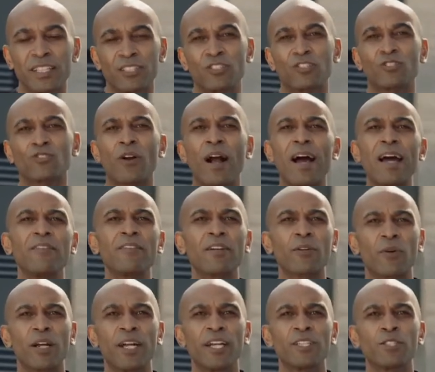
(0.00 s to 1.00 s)
its
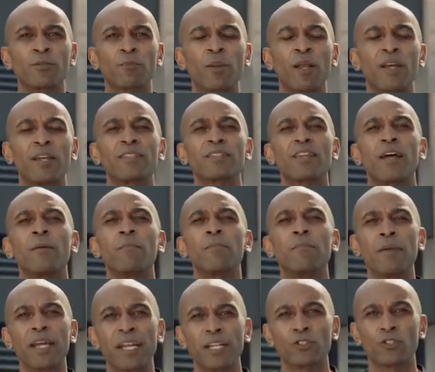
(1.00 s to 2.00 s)
driving range plays a
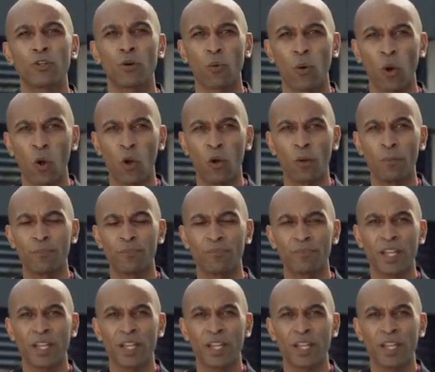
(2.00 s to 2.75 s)
major role.